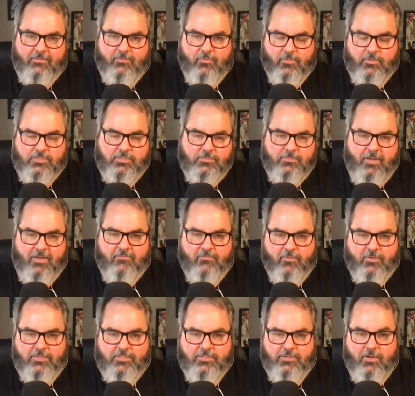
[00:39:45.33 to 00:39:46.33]
Of course, it's my
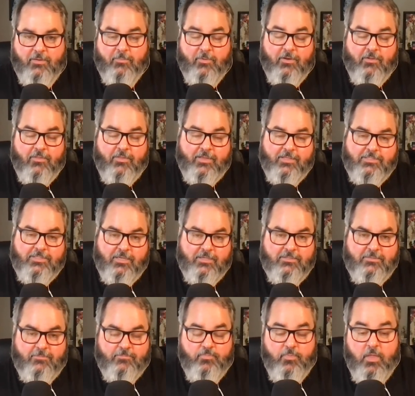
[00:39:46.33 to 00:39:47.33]
voice, so I'm going to think it's
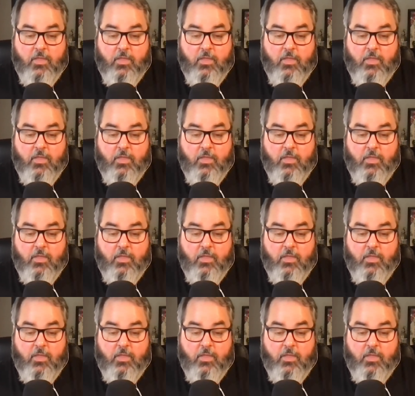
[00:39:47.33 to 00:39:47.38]
awesome.